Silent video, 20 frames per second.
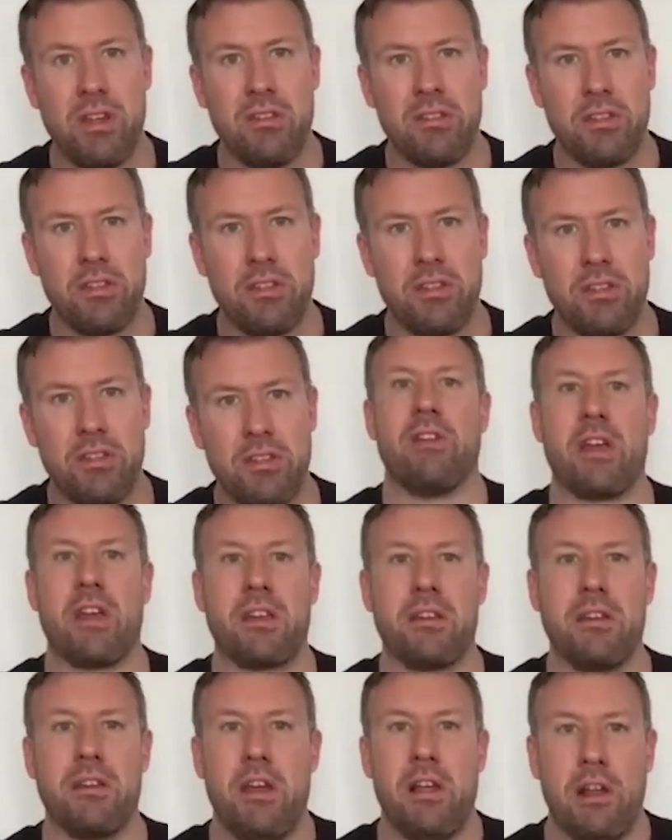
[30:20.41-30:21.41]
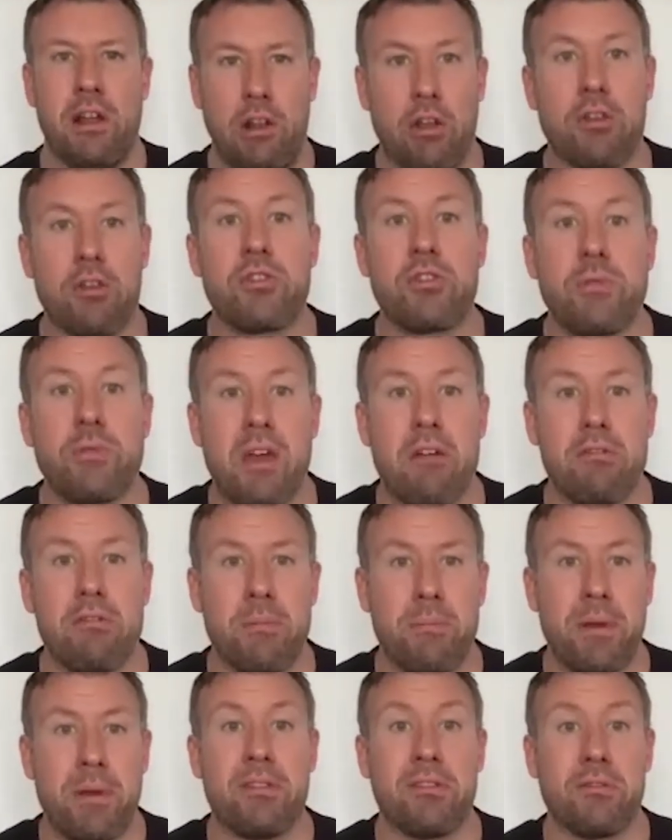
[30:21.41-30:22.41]
that you're not like lost without a
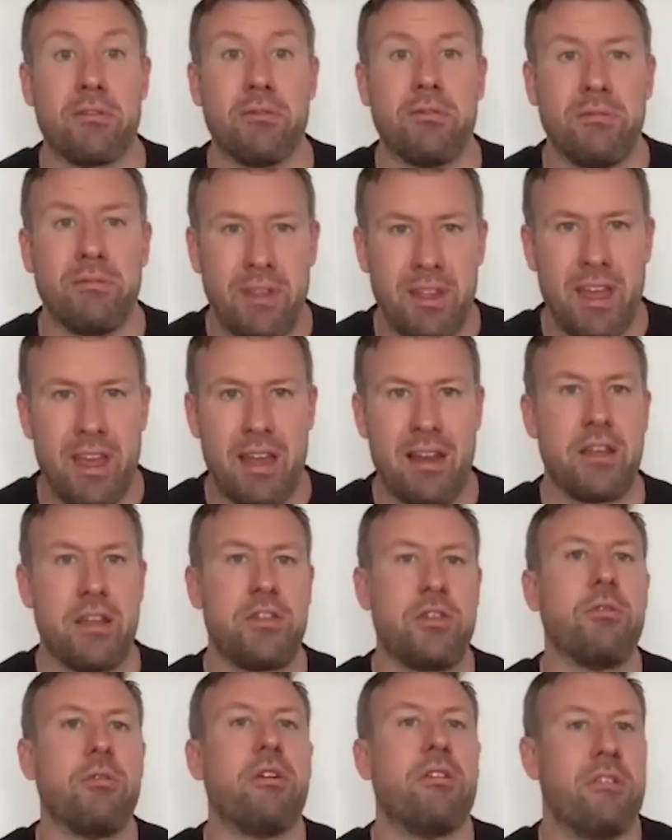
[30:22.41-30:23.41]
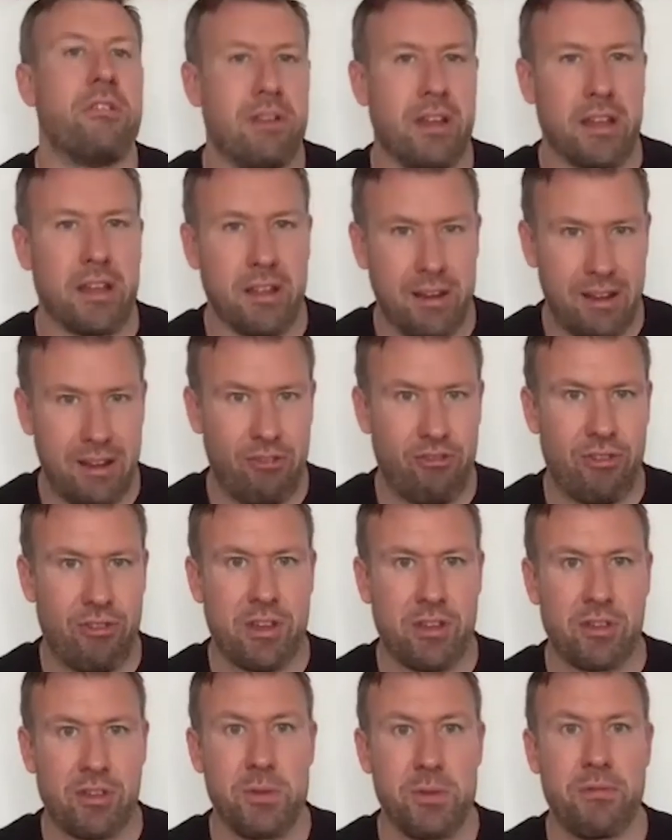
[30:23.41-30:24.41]
bundle, unless you are like literally a
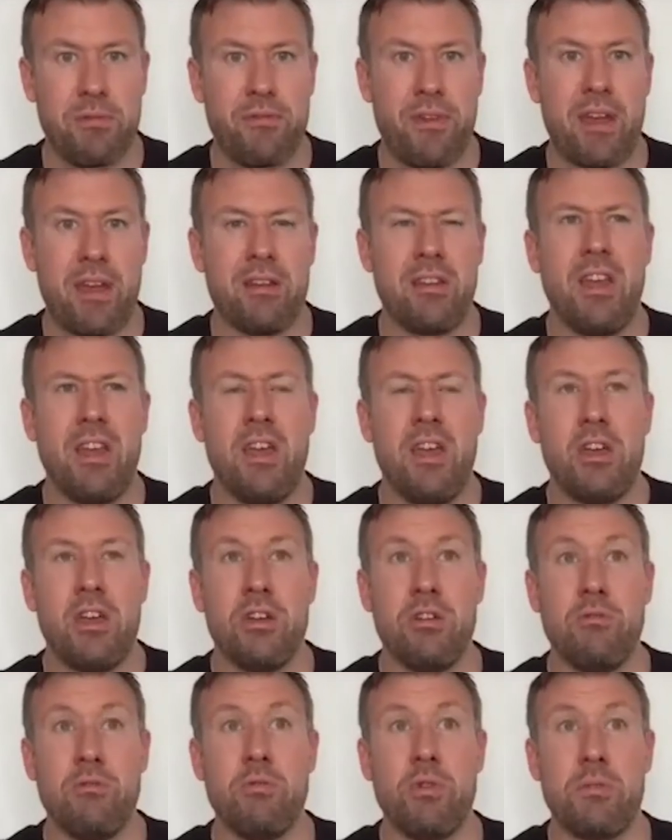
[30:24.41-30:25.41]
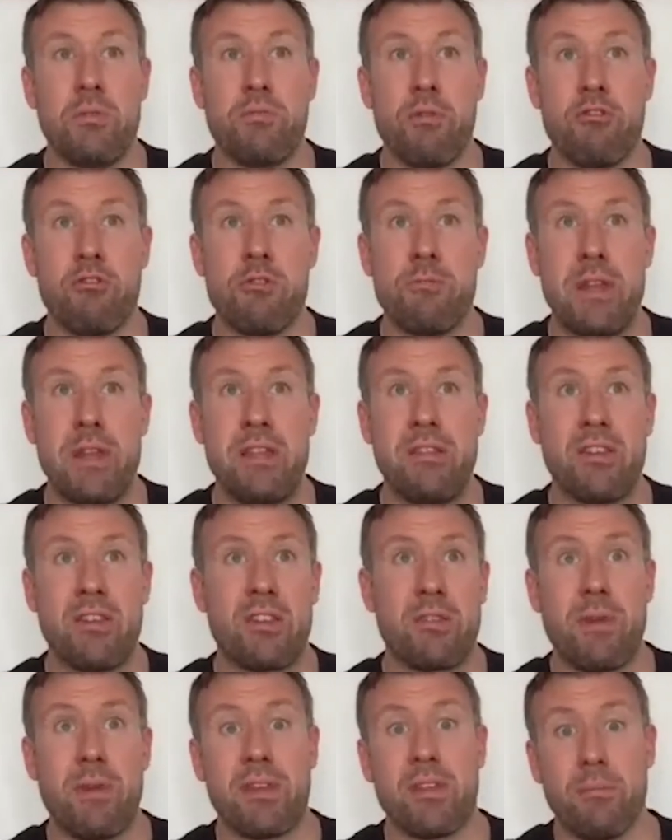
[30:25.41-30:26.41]
super fan who would probably
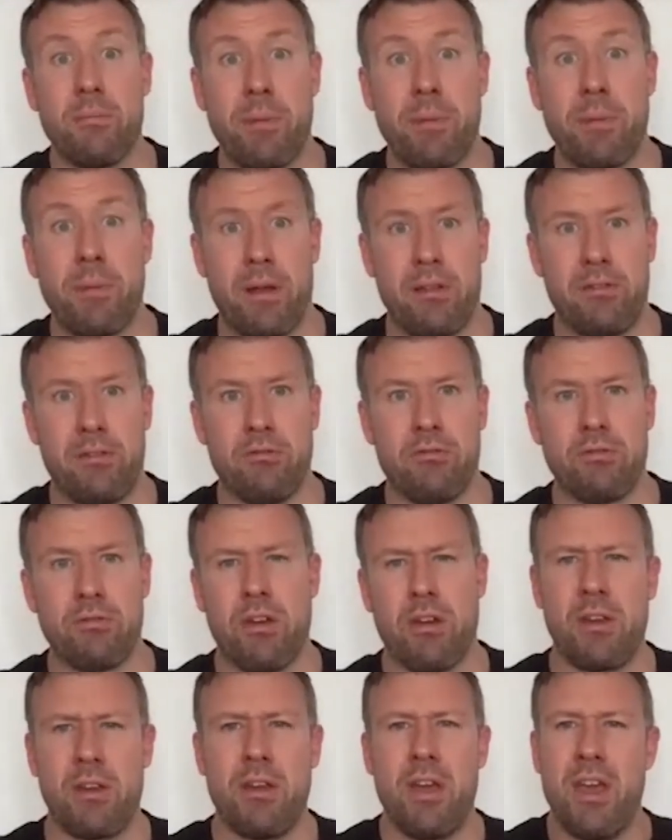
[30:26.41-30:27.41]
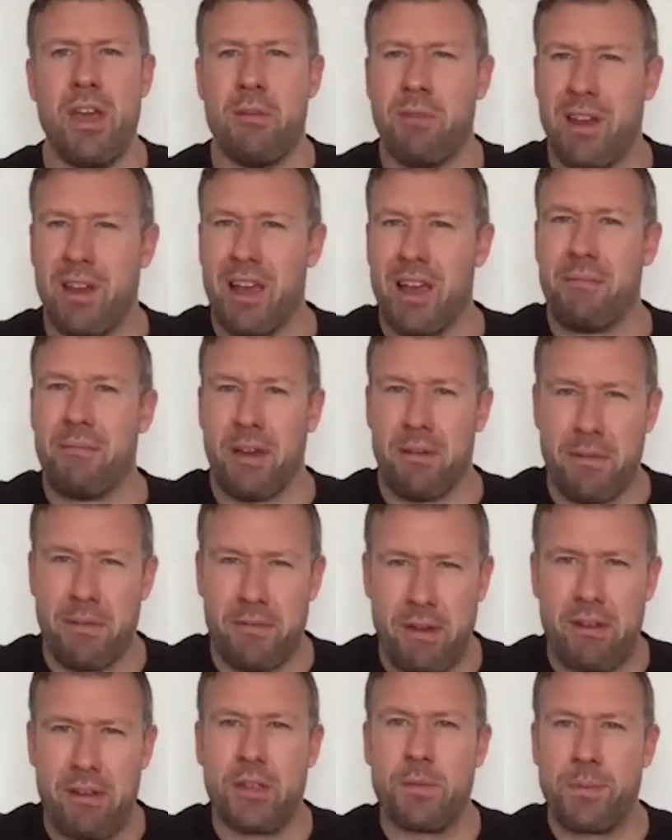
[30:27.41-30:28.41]
dismiss a bundle going, well, I'm a
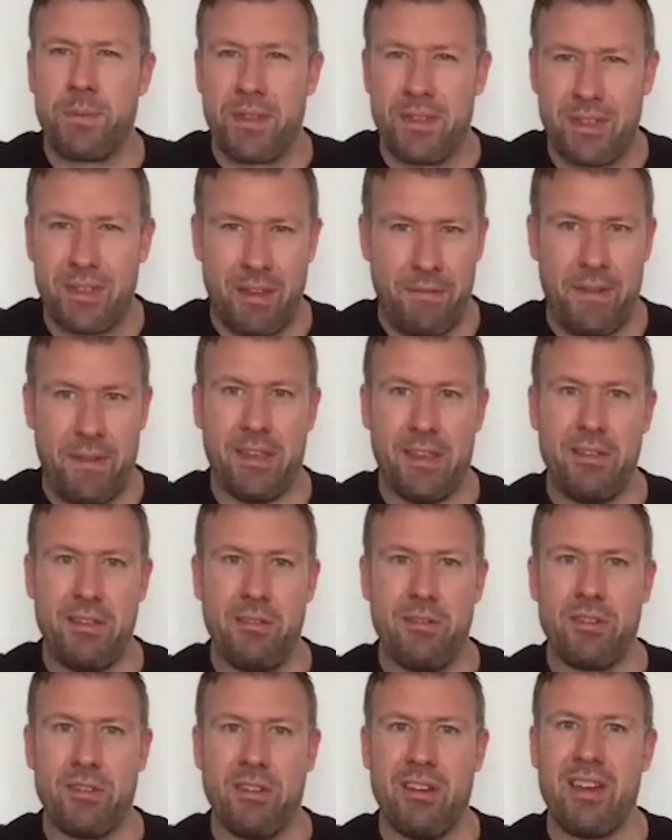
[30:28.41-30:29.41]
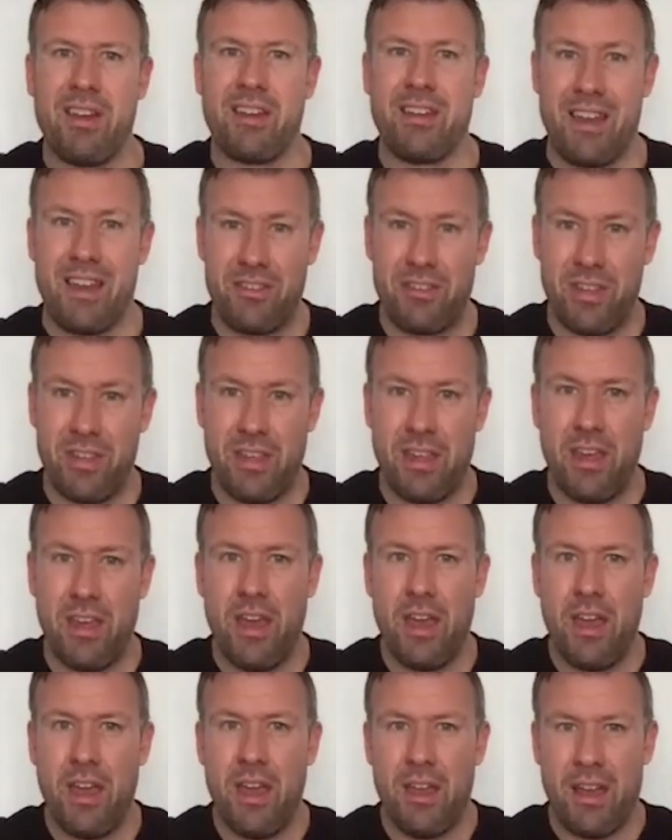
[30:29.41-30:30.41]
very specific user and
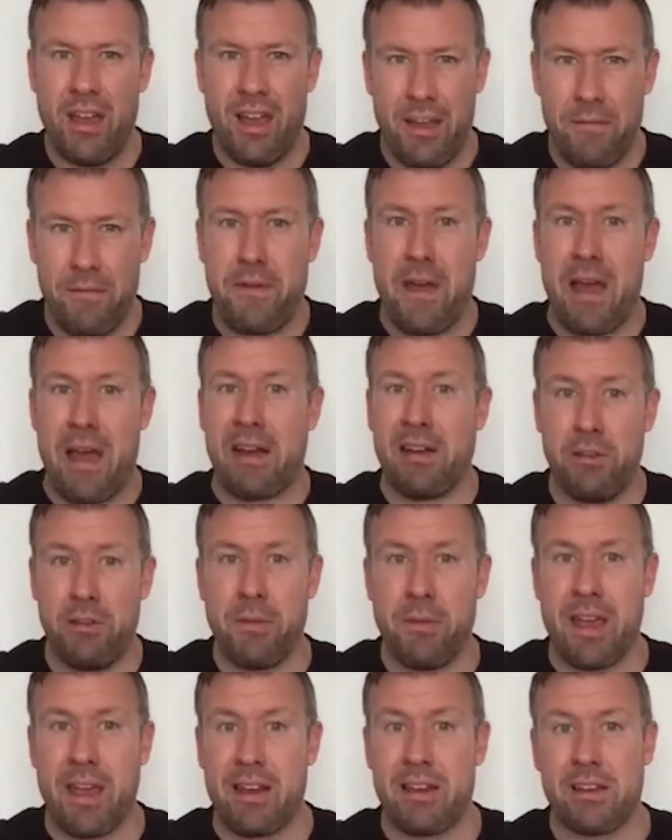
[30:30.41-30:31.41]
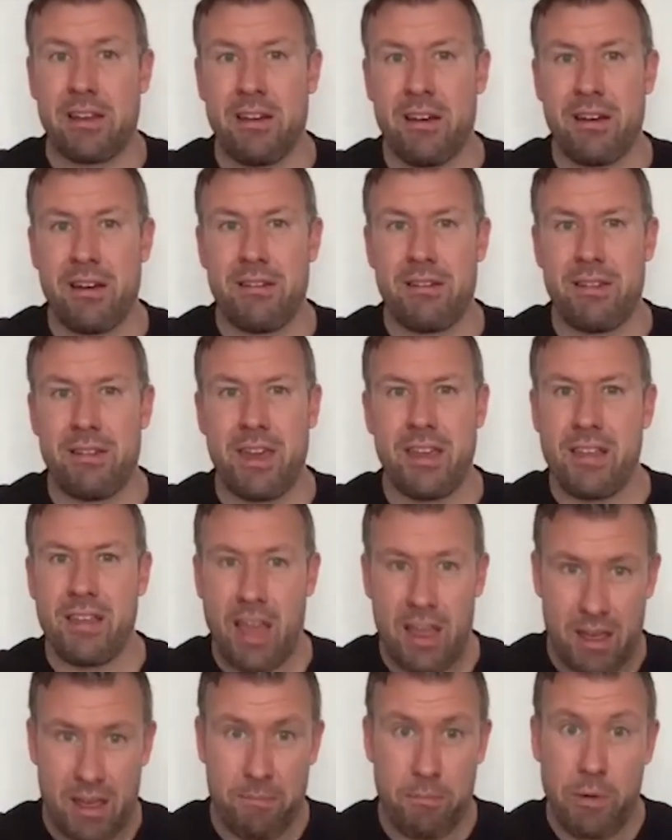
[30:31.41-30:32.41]
I value my a la carte thing
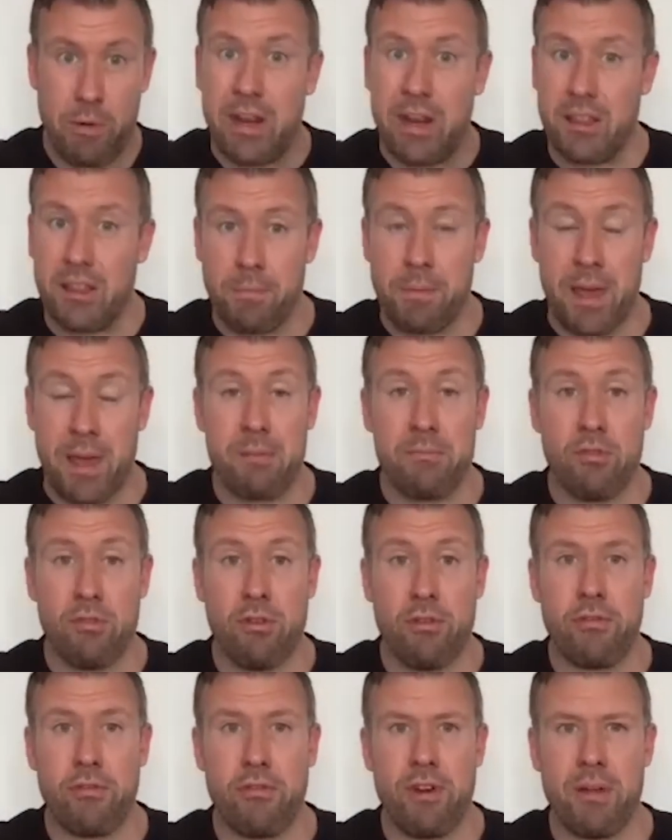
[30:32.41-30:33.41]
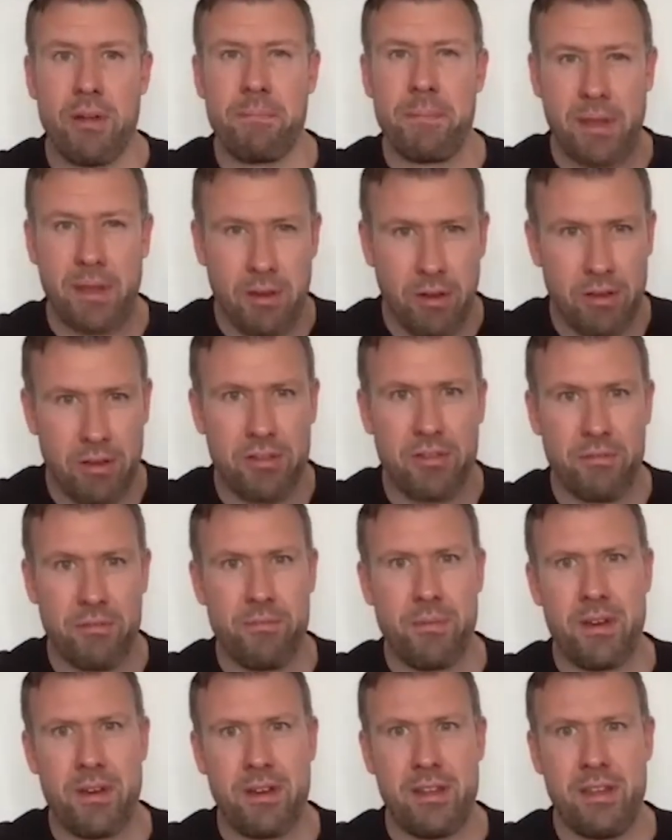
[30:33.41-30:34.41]
and I'm willing to pay more for it because of
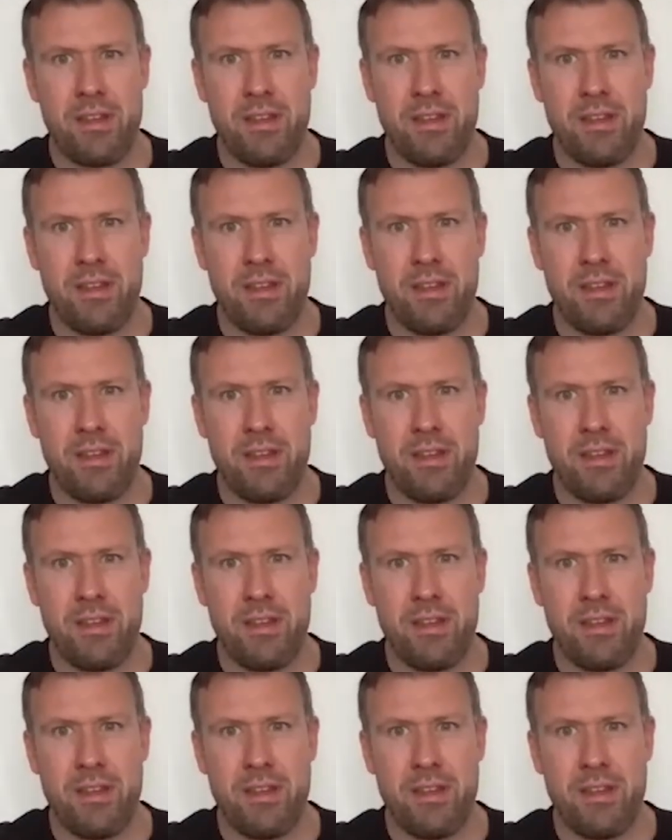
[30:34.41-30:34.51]
my